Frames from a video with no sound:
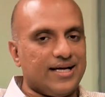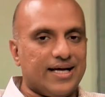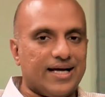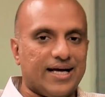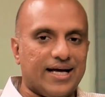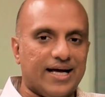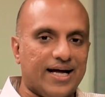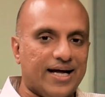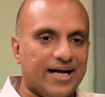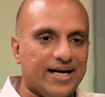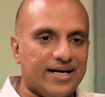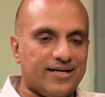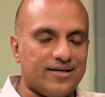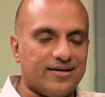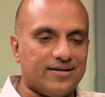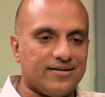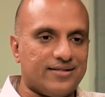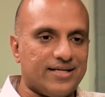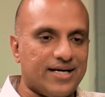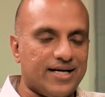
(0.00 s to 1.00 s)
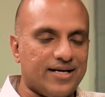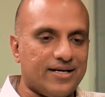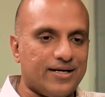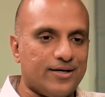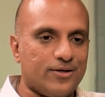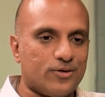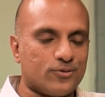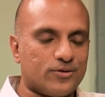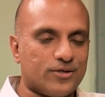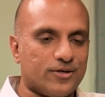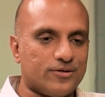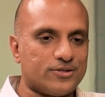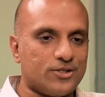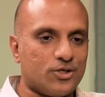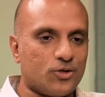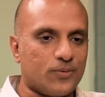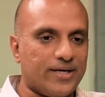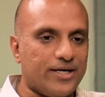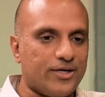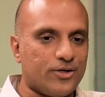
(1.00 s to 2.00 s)
And then in
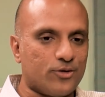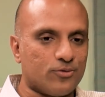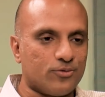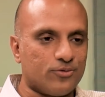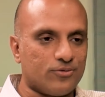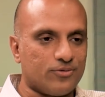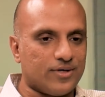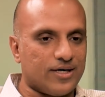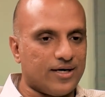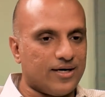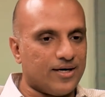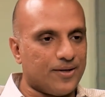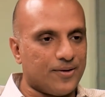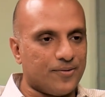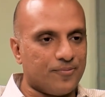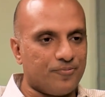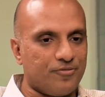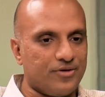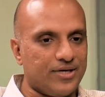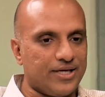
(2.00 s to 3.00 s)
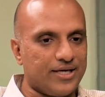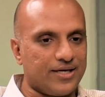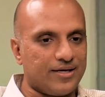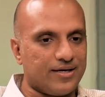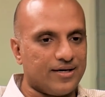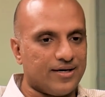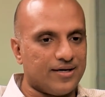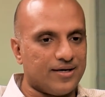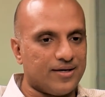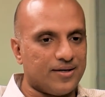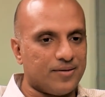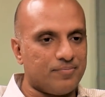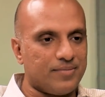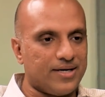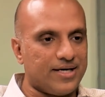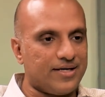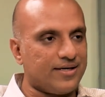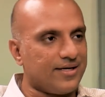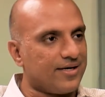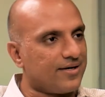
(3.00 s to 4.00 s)
2022, we
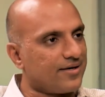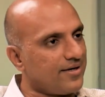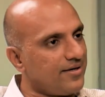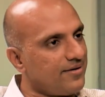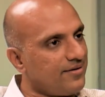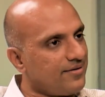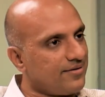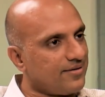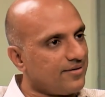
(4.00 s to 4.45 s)
met InCred.